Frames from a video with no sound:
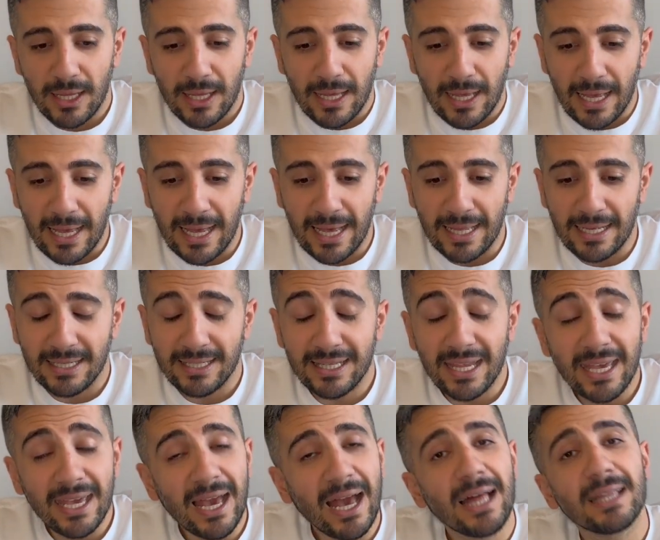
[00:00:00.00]
And they
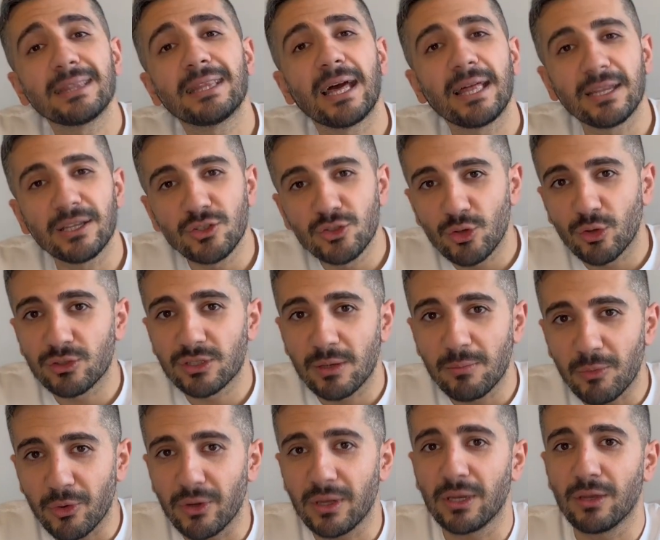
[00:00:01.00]
had that in Jose
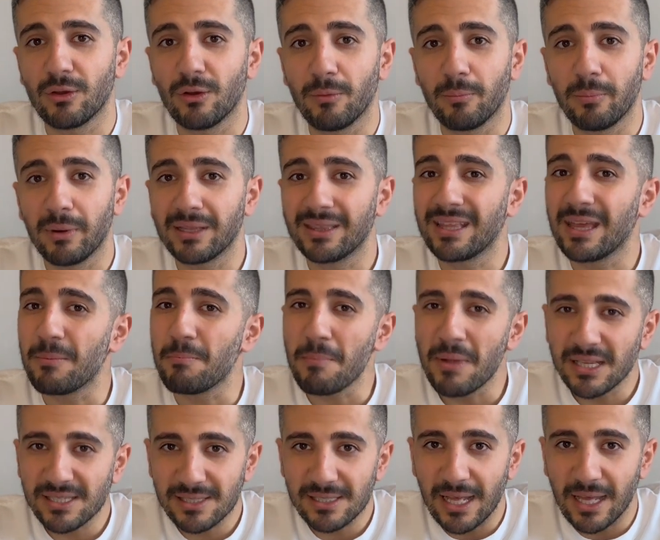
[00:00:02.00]
Mourinho, but they
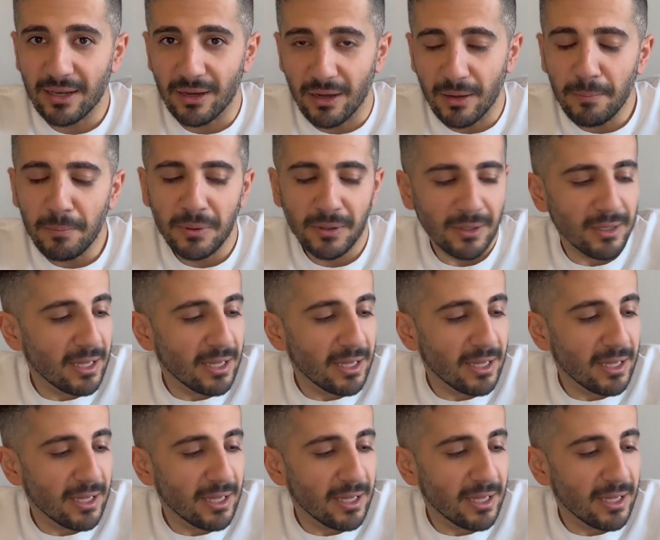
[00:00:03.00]
messed that up.